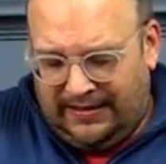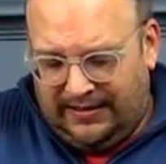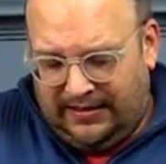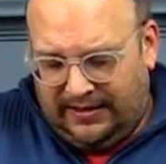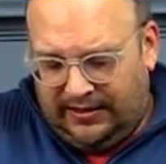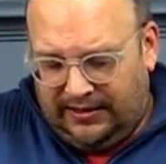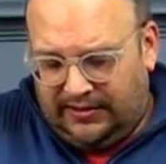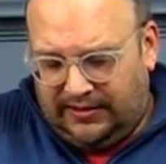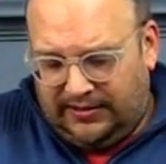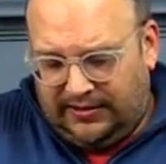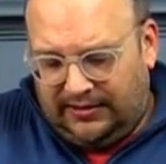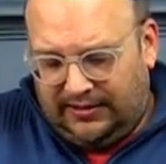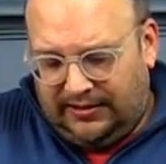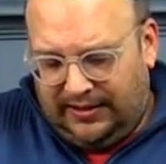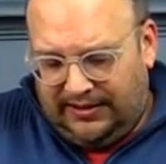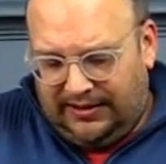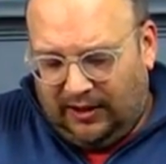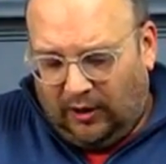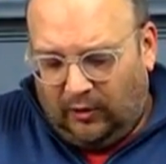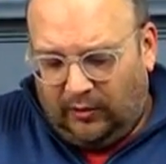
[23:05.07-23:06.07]
It's,
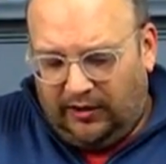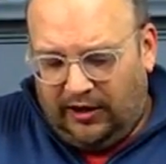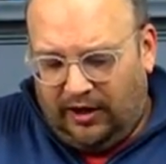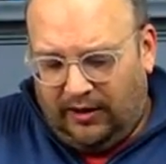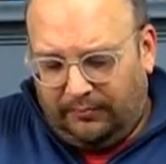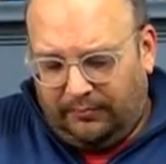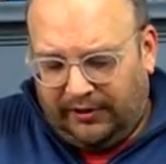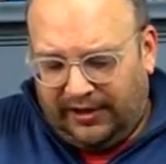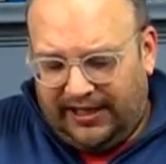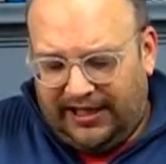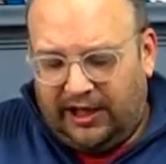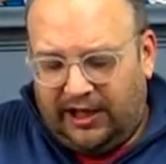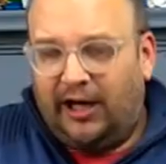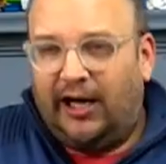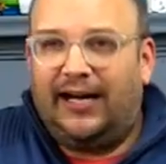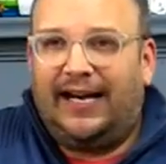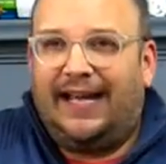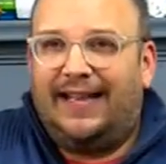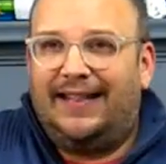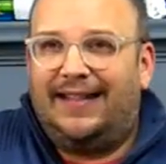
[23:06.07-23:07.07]
it's holding on pretty good.
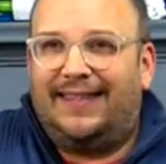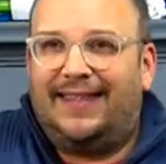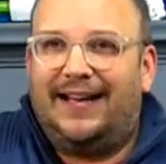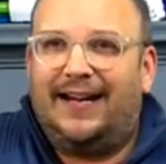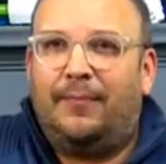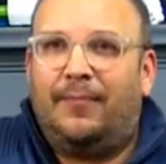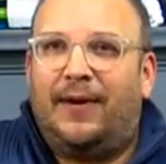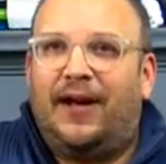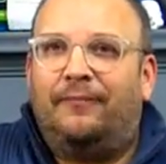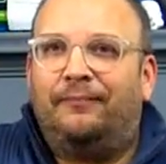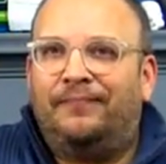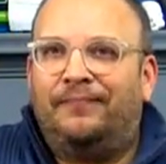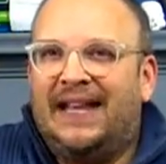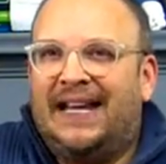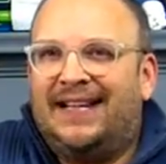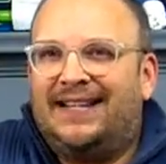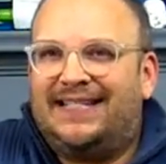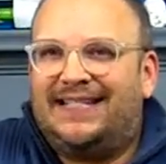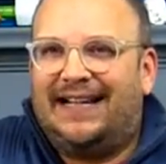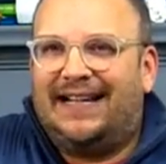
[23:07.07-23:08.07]
And the thing about
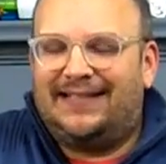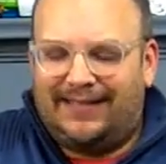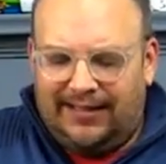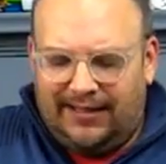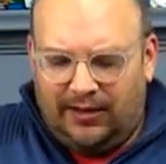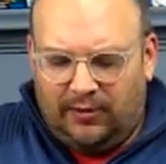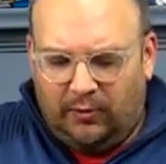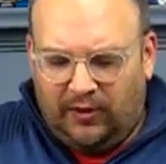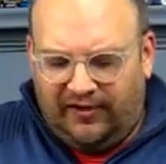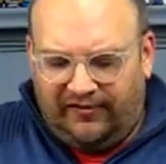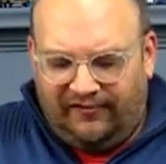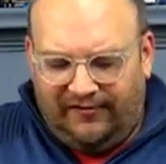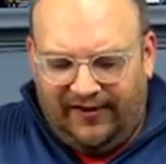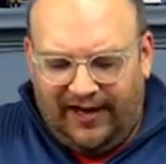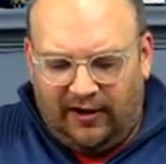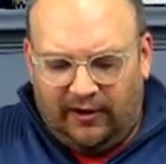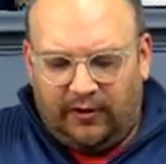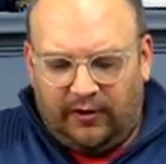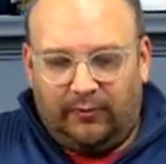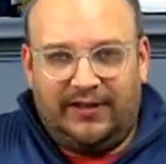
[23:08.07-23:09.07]
testing it with
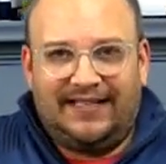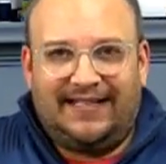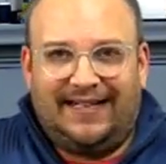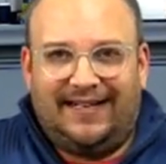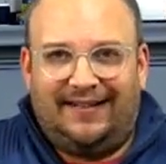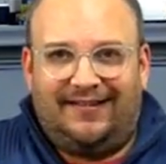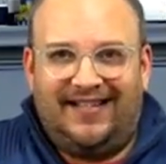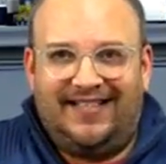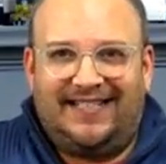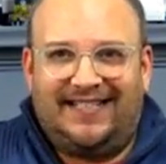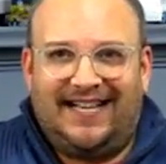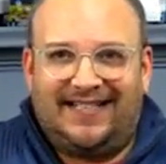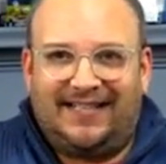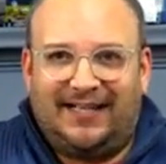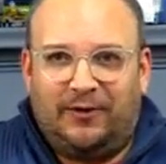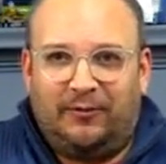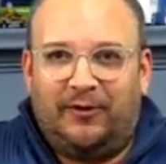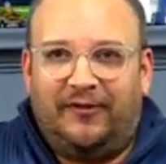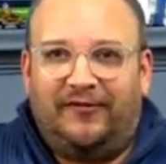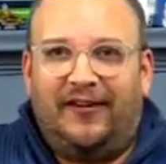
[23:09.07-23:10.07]
felt, the reason I like testing
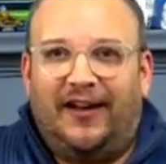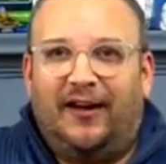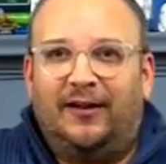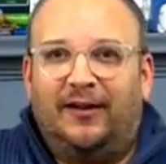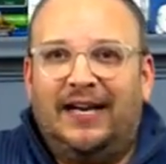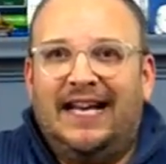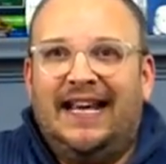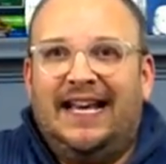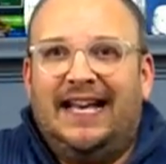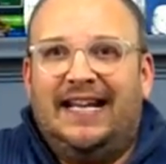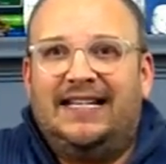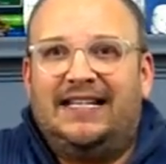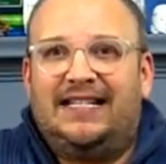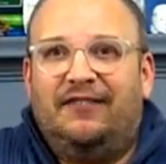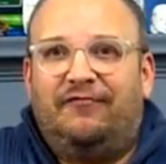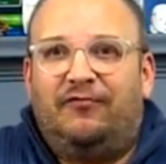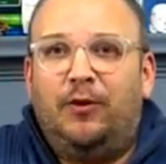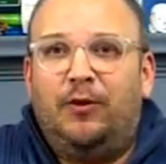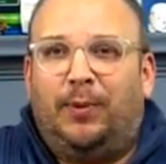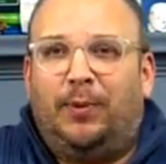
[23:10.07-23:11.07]
it with felt, is
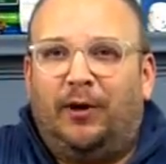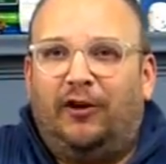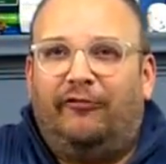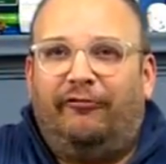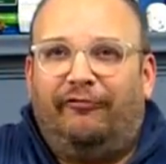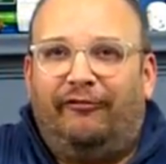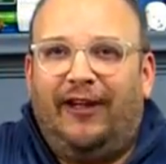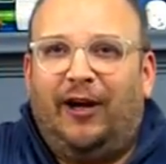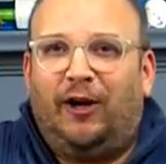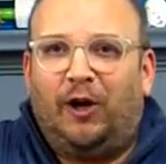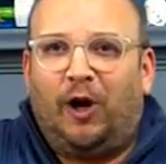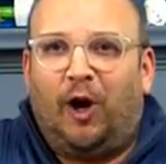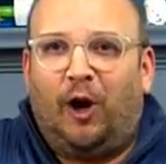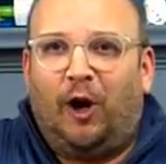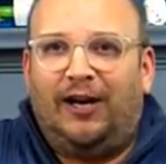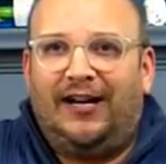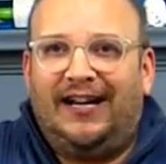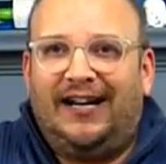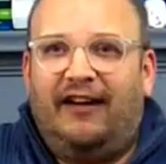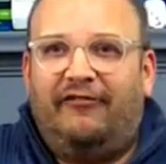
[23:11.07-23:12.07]
if you pull felt hard
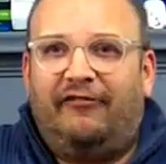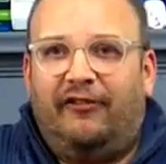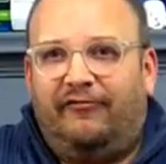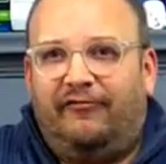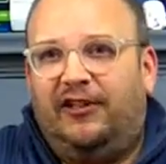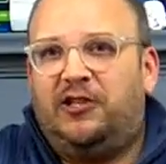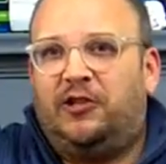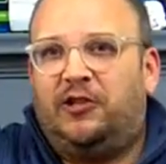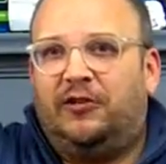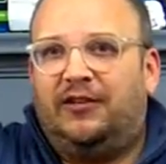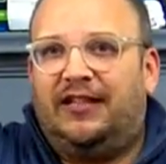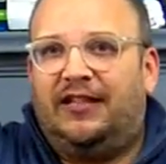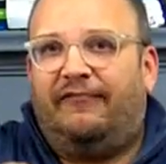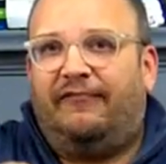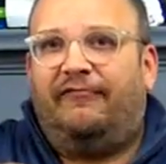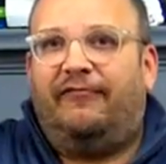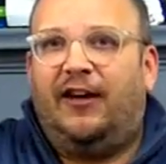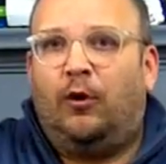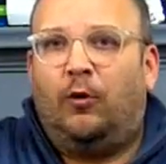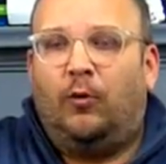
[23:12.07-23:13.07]
enough, eventually the
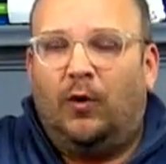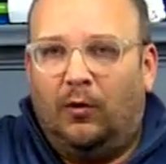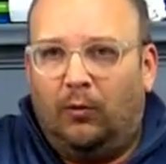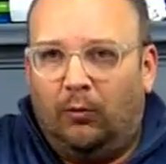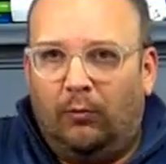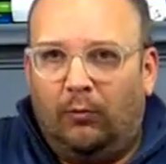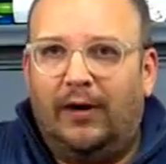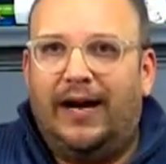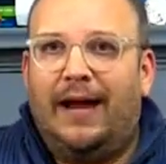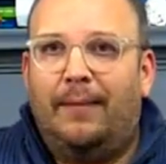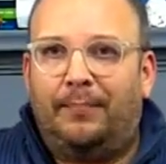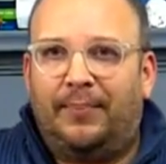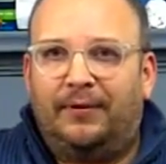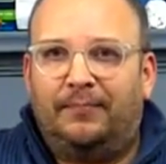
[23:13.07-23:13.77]
felt will rip.